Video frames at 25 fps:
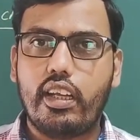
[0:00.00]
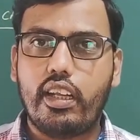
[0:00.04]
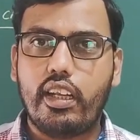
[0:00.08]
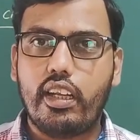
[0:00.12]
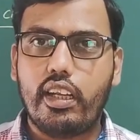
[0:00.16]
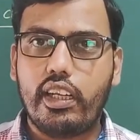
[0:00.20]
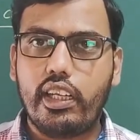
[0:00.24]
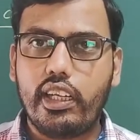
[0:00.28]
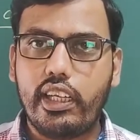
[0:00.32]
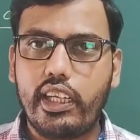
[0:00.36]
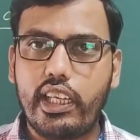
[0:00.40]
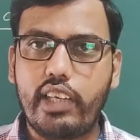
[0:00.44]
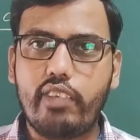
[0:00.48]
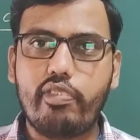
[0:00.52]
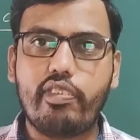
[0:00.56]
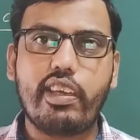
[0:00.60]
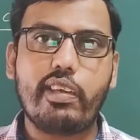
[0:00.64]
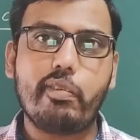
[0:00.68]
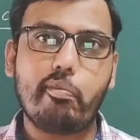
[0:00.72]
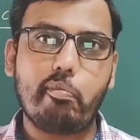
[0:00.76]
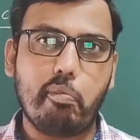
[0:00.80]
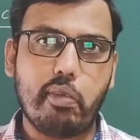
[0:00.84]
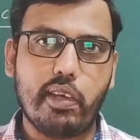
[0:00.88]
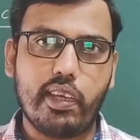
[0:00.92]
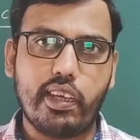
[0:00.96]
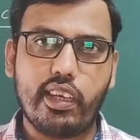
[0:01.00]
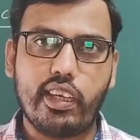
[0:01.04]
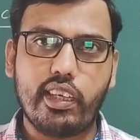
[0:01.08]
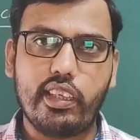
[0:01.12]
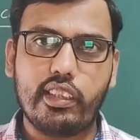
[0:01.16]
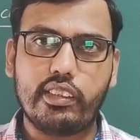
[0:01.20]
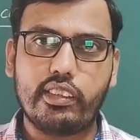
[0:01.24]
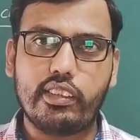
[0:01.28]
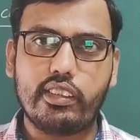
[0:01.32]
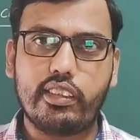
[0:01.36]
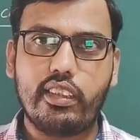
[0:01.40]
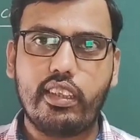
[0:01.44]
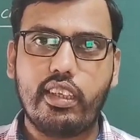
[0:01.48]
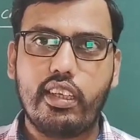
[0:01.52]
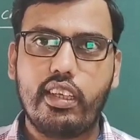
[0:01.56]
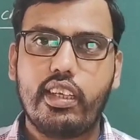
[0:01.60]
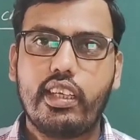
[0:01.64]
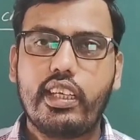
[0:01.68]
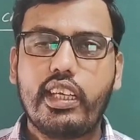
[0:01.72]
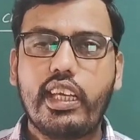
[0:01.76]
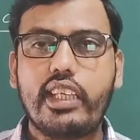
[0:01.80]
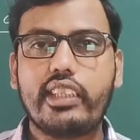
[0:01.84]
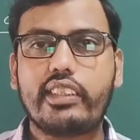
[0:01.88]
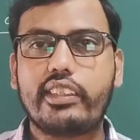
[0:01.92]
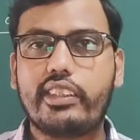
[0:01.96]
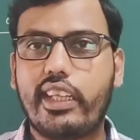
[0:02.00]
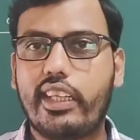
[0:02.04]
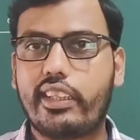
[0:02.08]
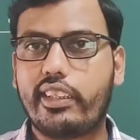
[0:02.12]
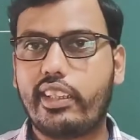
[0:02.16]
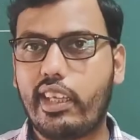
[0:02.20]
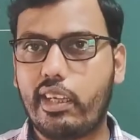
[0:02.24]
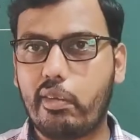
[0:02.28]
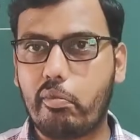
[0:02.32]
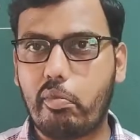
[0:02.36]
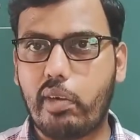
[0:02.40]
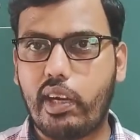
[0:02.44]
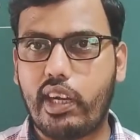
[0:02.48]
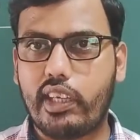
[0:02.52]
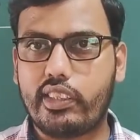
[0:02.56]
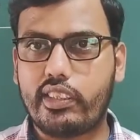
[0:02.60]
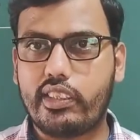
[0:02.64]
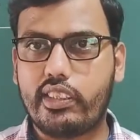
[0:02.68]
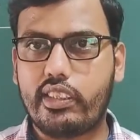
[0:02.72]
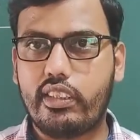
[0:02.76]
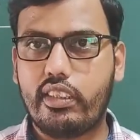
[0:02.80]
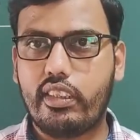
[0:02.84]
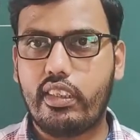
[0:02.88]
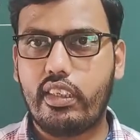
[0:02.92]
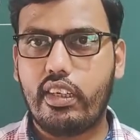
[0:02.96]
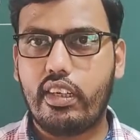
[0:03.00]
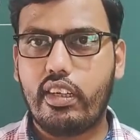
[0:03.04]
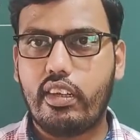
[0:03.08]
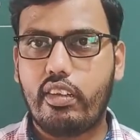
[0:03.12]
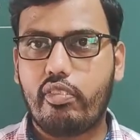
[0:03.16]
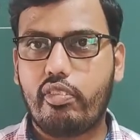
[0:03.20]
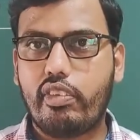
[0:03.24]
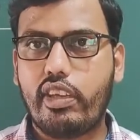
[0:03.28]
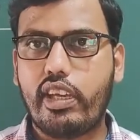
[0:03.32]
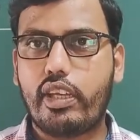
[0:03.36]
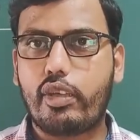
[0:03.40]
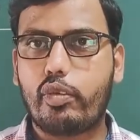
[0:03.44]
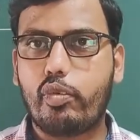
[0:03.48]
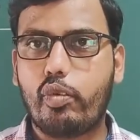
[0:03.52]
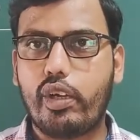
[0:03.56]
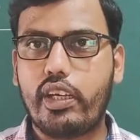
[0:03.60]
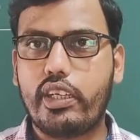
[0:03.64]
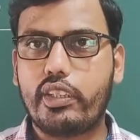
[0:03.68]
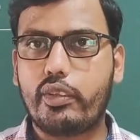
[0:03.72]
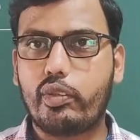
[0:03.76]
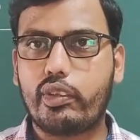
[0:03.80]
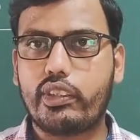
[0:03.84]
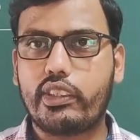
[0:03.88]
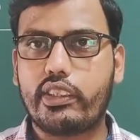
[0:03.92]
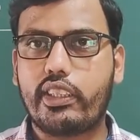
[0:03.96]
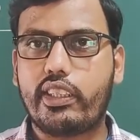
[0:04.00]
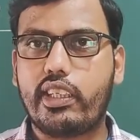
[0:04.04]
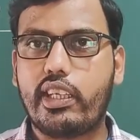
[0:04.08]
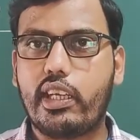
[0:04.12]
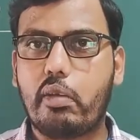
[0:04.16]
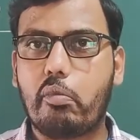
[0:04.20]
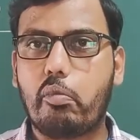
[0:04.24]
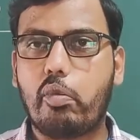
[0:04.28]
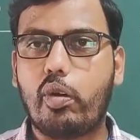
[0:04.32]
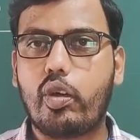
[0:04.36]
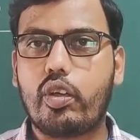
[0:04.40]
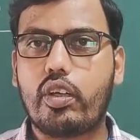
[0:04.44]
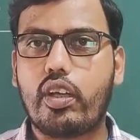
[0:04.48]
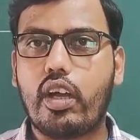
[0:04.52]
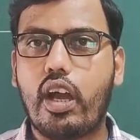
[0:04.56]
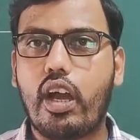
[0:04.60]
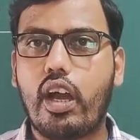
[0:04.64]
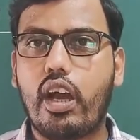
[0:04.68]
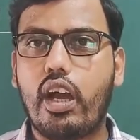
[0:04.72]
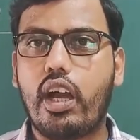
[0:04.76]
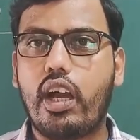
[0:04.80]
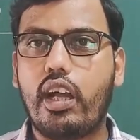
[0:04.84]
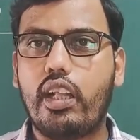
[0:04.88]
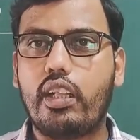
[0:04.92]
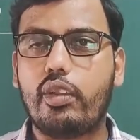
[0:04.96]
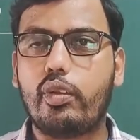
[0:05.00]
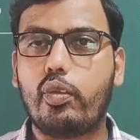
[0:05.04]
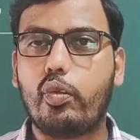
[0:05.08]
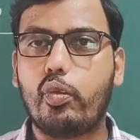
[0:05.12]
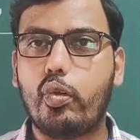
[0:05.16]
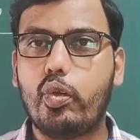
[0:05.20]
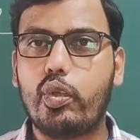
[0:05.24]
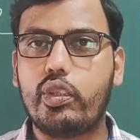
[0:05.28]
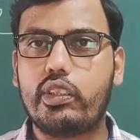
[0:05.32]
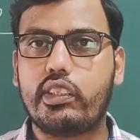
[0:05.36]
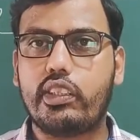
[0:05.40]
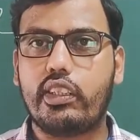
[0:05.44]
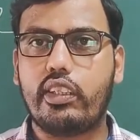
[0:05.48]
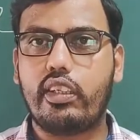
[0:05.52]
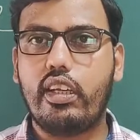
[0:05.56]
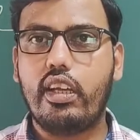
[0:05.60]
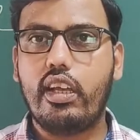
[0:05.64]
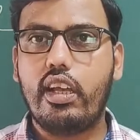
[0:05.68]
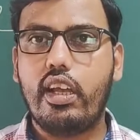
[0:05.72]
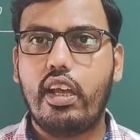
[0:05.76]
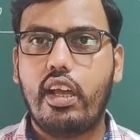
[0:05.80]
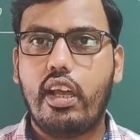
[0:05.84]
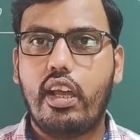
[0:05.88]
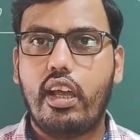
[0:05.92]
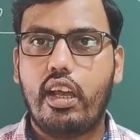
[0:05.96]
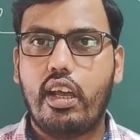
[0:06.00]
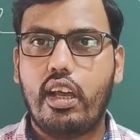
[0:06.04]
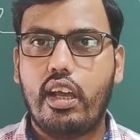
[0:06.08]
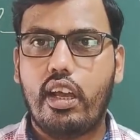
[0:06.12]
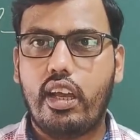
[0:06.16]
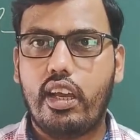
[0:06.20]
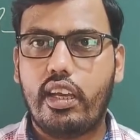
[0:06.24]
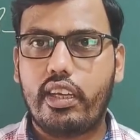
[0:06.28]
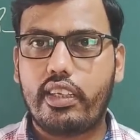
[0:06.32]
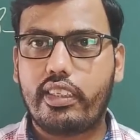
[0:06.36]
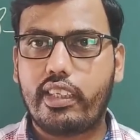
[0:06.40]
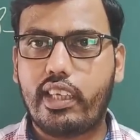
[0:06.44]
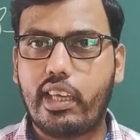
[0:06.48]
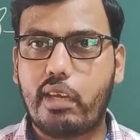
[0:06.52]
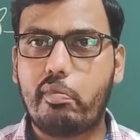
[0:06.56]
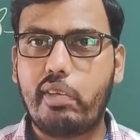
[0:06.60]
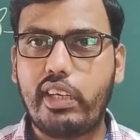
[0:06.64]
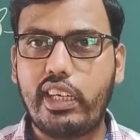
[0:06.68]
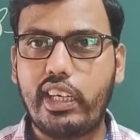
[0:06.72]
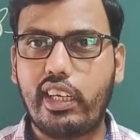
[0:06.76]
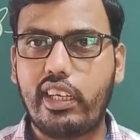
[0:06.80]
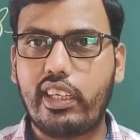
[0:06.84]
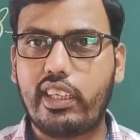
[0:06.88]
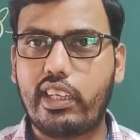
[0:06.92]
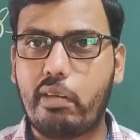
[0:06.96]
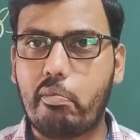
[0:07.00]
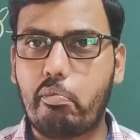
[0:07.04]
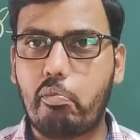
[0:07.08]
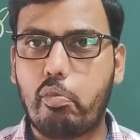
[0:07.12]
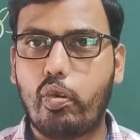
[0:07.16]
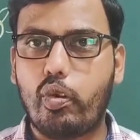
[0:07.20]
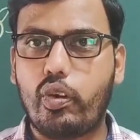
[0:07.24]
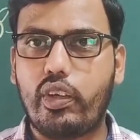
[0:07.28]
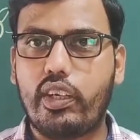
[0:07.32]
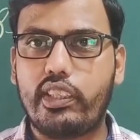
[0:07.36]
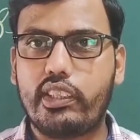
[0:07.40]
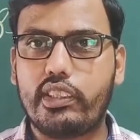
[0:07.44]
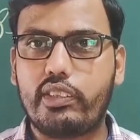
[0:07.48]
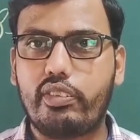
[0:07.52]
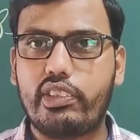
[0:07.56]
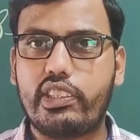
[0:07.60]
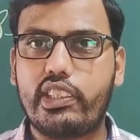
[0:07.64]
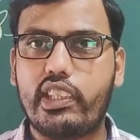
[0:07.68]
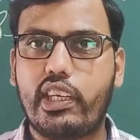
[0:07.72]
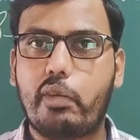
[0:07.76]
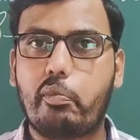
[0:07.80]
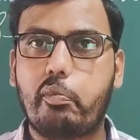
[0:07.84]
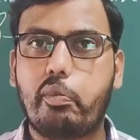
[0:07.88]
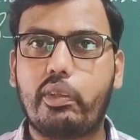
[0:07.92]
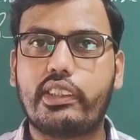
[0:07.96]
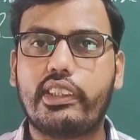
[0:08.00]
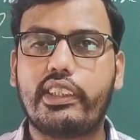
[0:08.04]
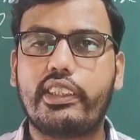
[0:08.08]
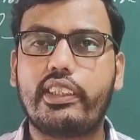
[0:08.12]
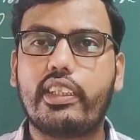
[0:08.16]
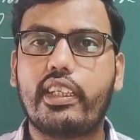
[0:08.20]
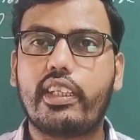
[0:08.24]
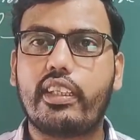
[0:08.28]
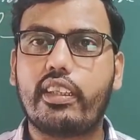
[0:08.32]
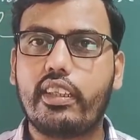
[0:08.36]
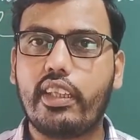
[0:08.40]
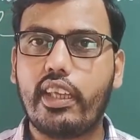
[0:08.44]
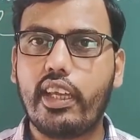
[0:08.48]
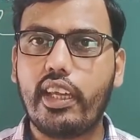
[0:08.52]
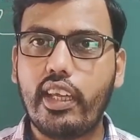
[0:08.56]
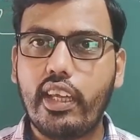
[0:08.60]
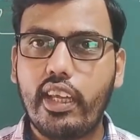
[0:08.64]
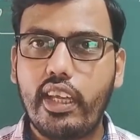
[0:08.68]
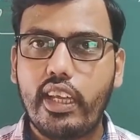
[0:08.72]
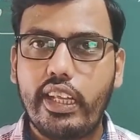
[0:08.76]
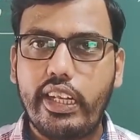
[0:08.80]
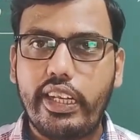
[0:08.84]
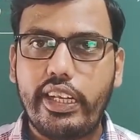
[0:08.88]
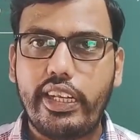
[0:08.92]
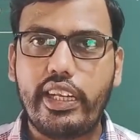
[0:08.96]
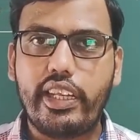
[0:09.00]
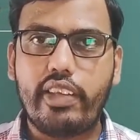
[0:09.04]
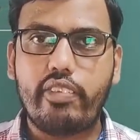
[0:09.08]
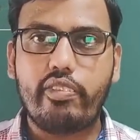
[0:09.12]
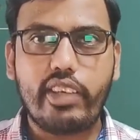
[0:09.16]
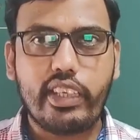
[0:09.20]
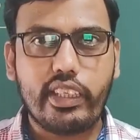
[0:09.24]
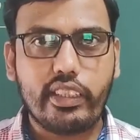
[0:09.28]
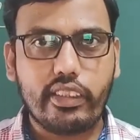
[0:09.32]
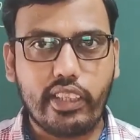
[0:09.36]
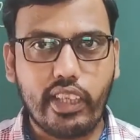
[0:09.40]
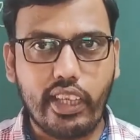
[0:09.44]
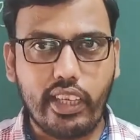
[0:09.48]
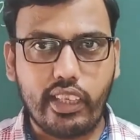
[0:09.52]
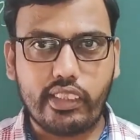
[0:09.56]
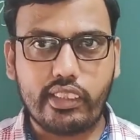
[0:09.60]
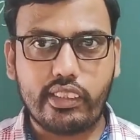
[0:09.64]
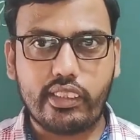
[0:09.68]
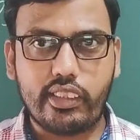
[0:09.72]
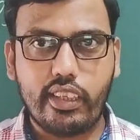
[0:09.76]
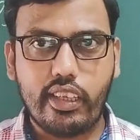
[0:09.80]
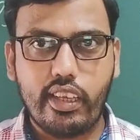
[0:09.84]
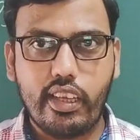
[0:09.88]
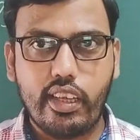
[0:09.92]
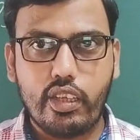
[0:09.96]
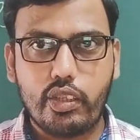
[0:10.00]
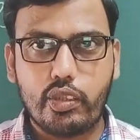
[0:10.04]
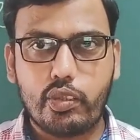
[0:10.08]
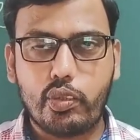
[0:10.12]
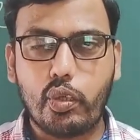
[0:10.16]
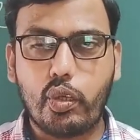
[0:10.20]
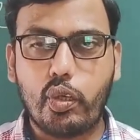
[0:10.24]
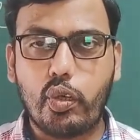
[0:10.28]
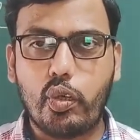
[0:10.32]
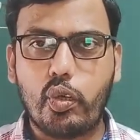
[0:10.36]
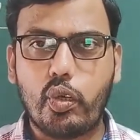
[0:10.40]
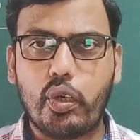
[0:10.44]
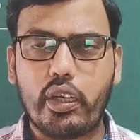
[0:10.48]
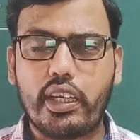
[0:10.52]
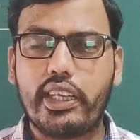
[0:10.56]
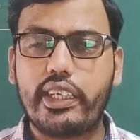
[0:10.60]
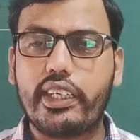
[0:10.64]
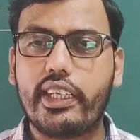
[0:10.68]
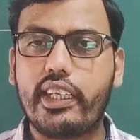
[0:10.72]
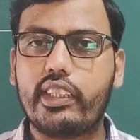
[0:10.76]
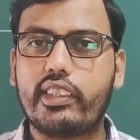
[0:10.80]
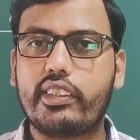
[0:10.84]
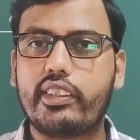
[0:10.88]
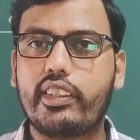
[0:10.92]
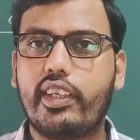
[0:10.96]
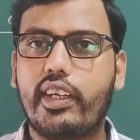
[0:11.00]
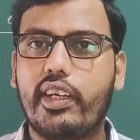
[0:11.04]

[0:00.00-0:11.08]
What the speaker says: living beings, is nothing but we are going to study about all those chemical components which are present in the living things. So it is